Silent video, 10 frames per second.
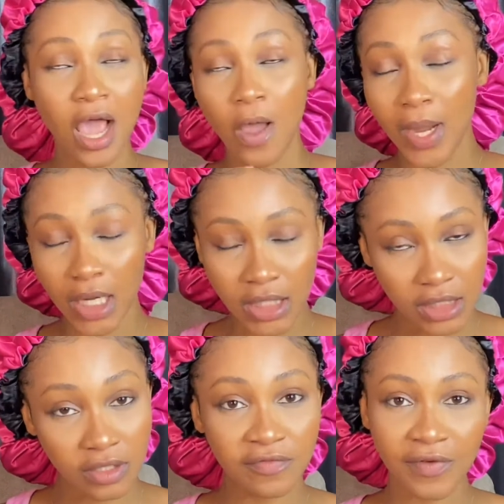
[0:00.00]
we're going to
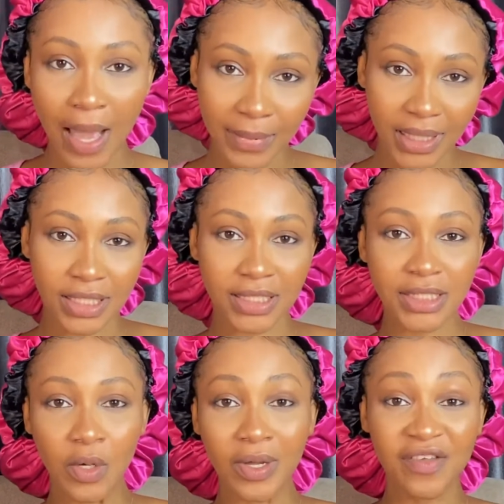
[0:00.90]
look fabulous.
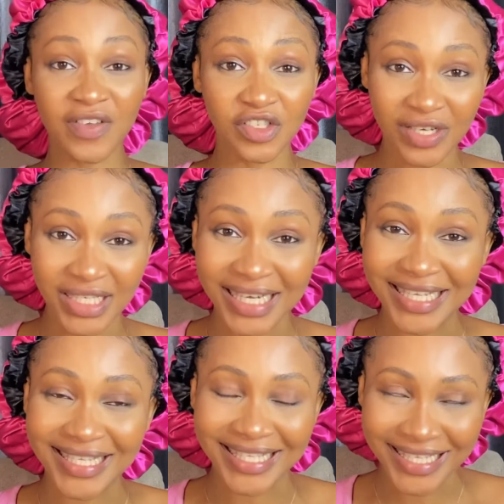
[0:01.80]
So if you're interested in
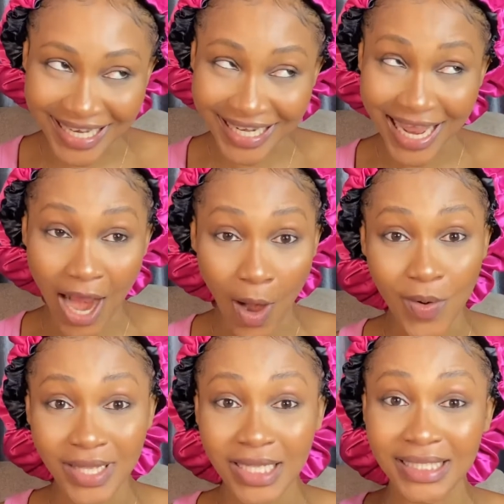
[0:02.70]
seeing how
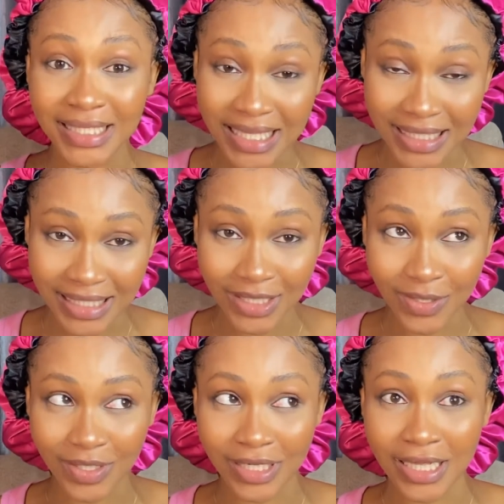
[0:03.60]
this
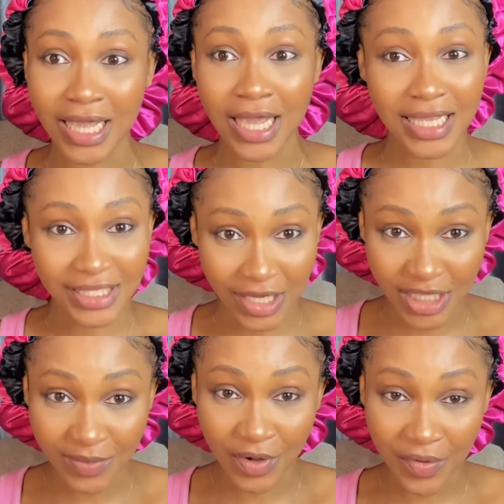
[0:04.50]
look is going to
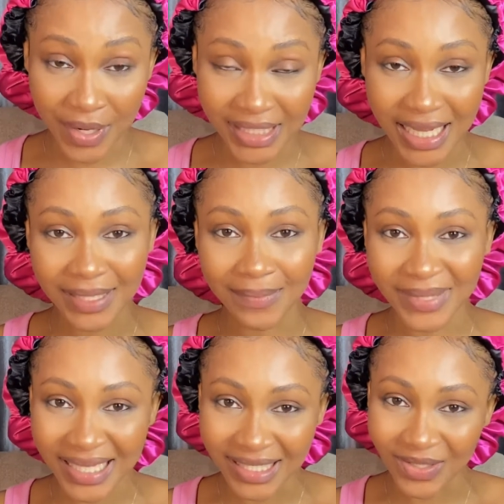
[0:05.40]
be created,
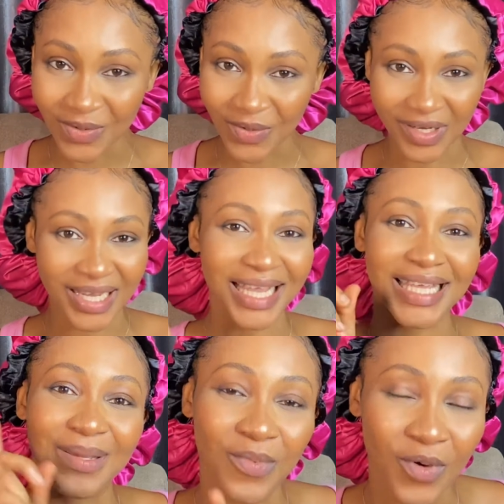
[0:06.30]
please do
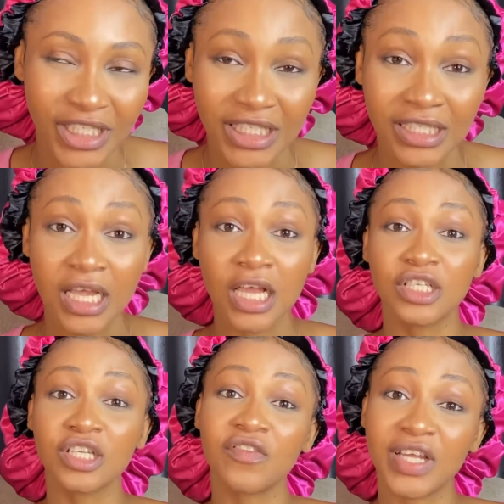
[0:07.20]
keep watching. Do
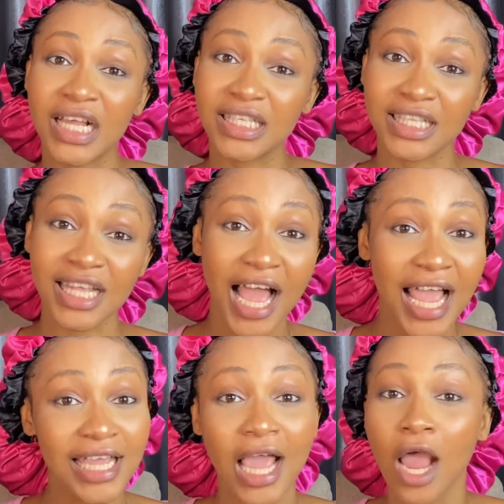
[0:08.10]
not forget to like,
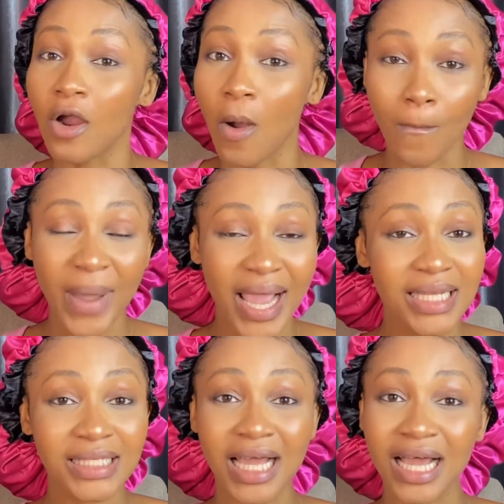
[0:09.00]
comment,
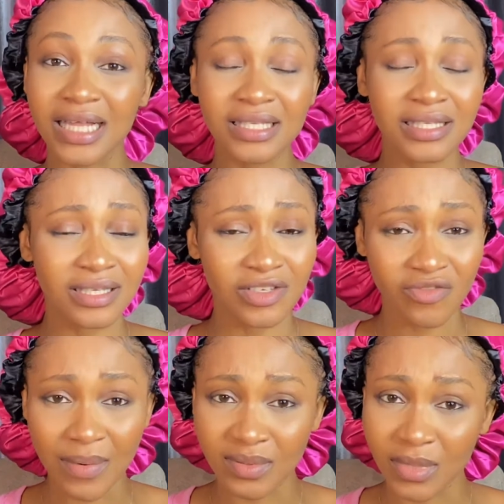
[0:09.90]
and
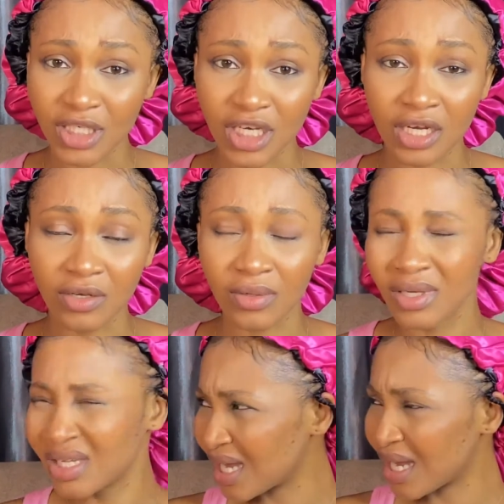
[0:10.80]
subscribe to my channel.
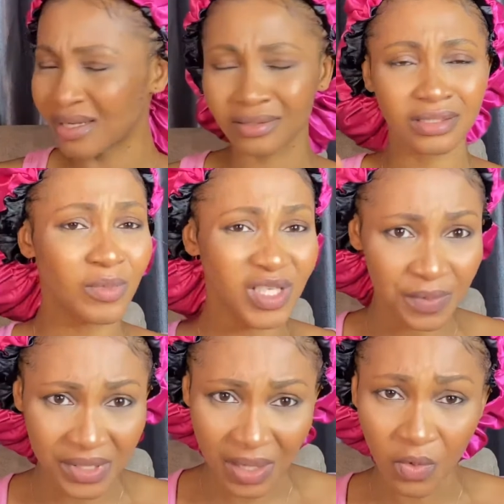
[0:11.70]
Yeah, the most
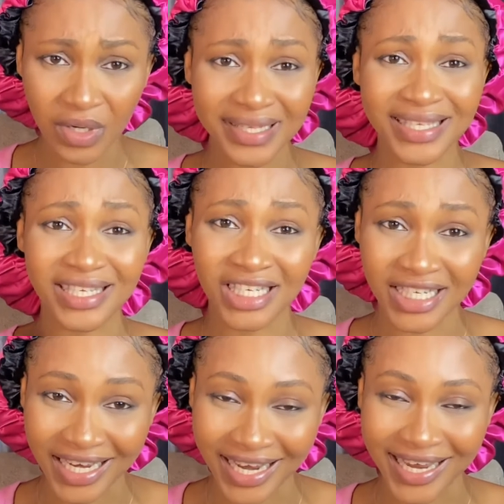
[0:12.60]
important one is
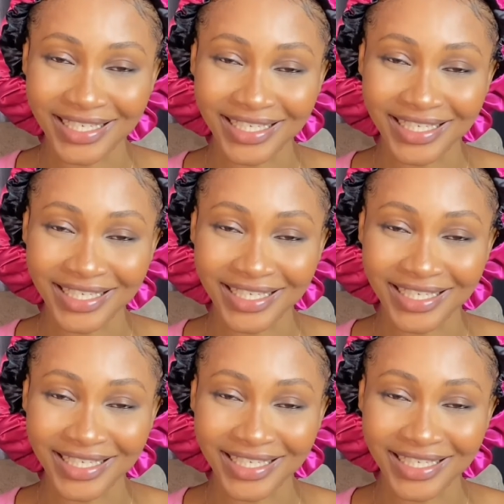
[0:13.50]
share